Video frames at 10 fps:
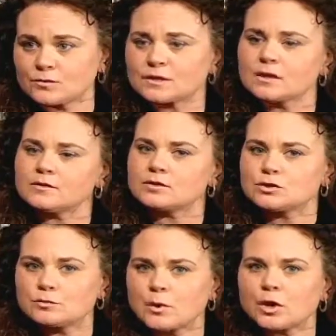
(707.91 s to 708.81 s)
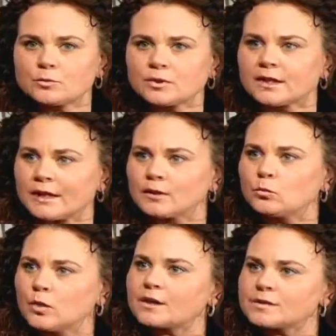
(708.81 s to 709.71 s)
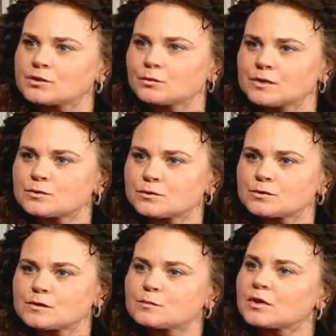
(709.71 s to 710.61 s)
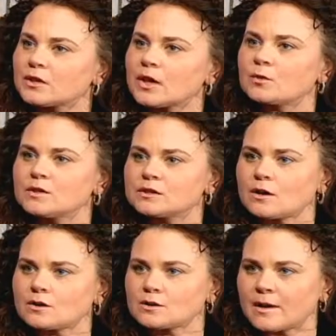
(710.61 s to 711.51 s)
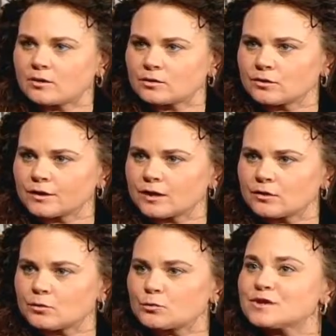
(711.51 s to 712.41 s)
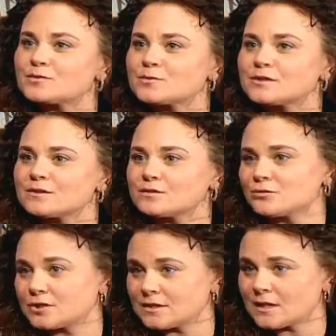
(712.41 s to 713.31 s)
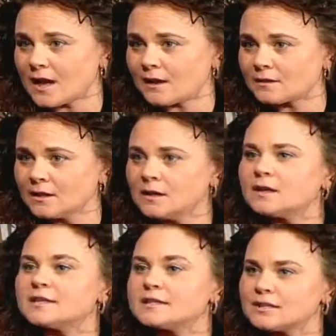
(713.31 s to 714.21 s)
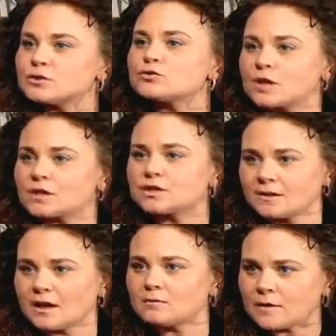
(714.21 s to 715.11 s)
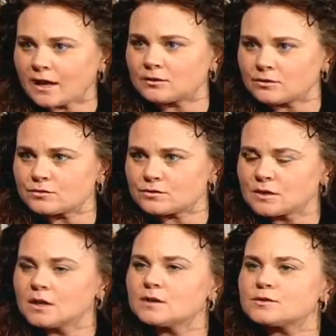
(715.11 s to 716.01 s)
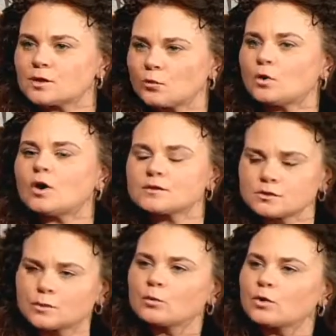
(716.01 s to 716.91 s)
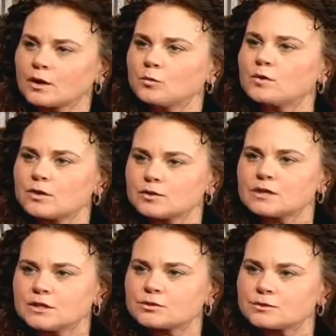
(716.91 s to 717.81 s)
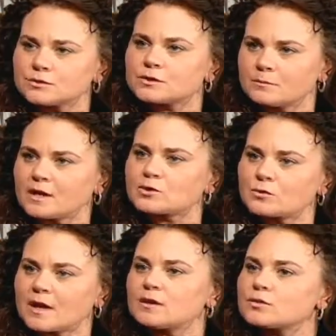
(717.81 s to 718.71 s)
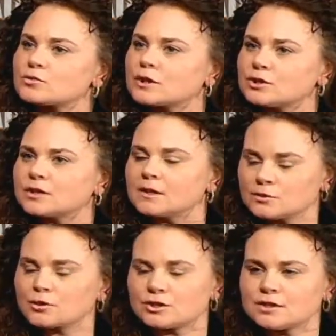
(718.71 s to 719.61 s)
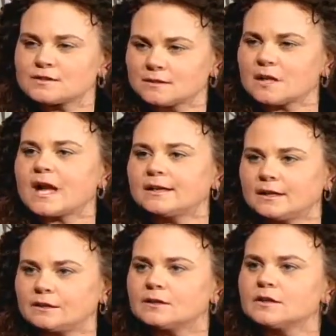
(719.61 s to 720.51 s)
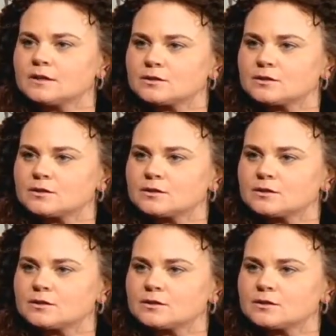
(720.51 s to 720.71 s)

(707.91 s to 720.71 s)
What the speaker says: kind of a two-part plan. One is the resources, but like we talked about earlier, the resources are just that. It's the instruction that matters. So we'll also be working with our teachers to make sure that instruction is aligning to